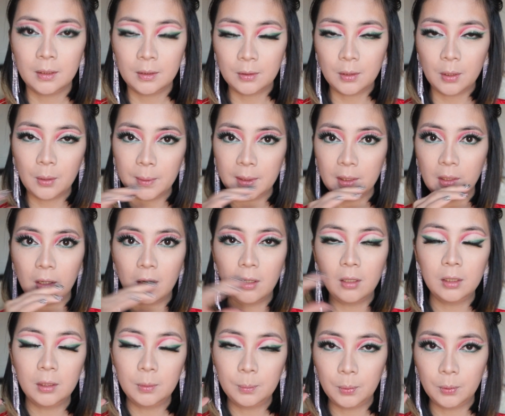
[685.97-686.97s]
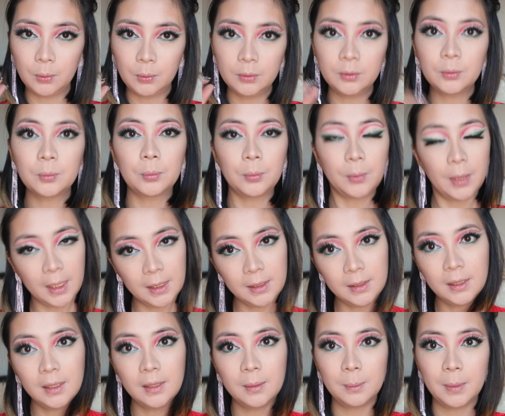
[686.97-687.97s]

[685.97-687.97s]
going all bold red.